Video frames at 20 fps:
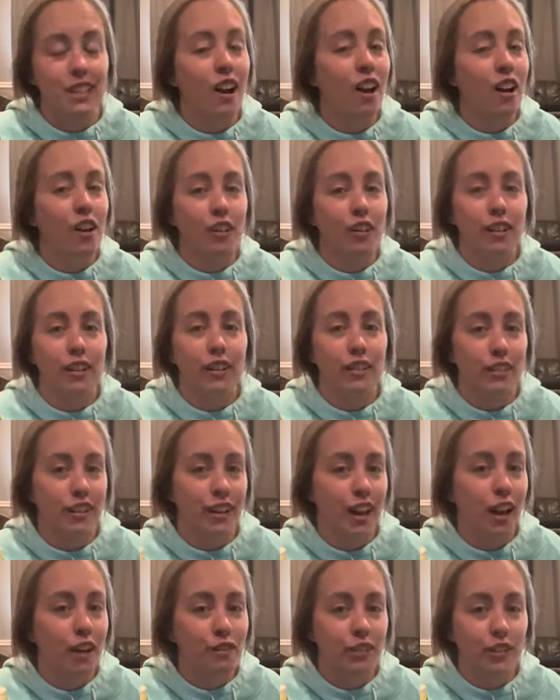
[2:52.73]
hungrier than
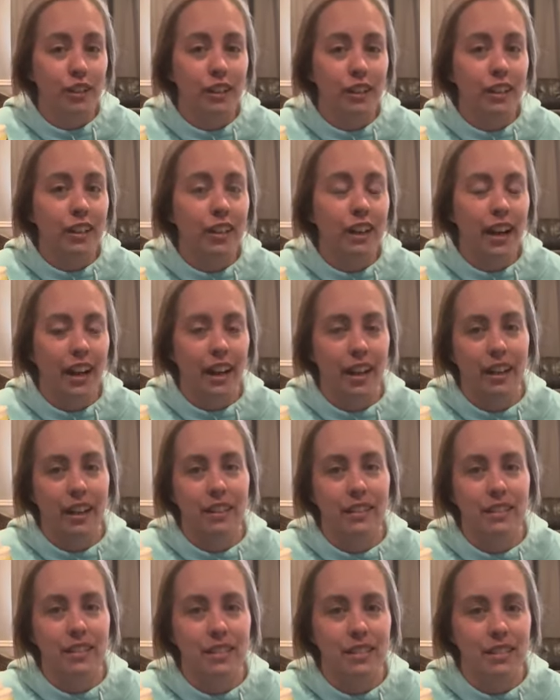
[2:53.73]
ever,
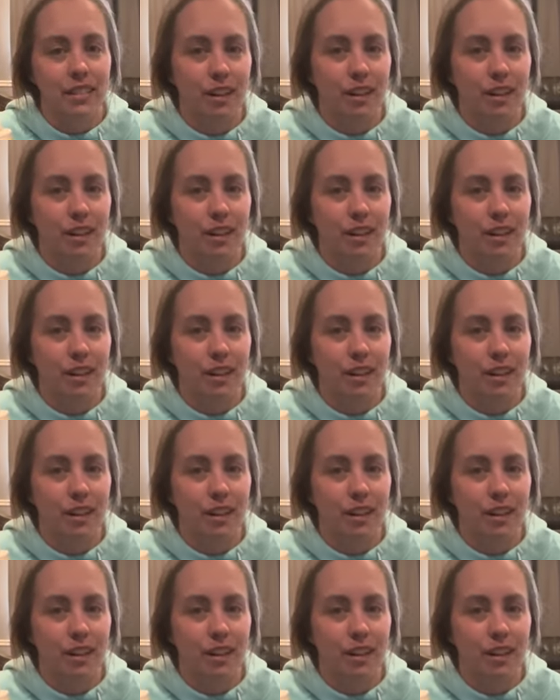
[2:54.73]
and,